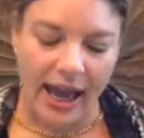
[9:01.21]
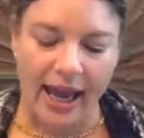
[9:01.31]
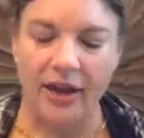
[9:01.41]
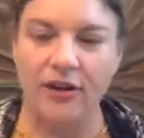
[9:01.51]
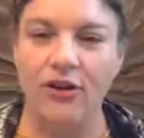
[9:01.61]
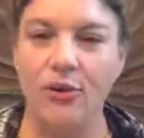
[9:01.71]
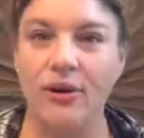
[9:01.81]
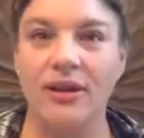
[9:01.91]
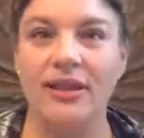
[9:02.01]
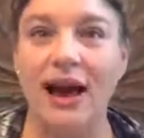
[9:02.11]
and you
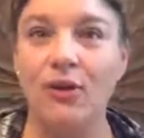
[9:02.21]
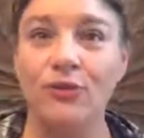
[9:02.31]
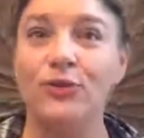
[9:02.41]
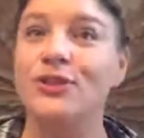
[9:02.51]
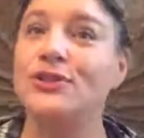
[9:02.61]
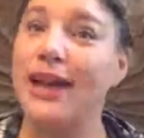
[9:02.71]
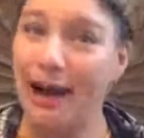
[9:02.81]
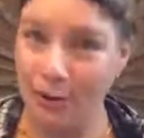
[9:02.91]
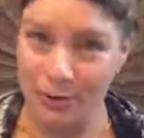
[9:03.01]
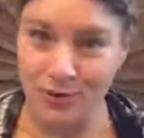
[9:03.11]
could allow for
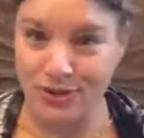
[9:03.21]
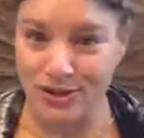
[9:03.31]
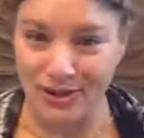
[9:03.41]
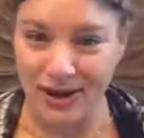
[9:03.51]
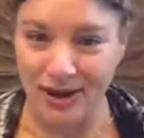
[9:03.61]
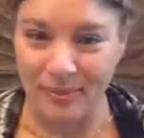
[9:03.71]
sounds to come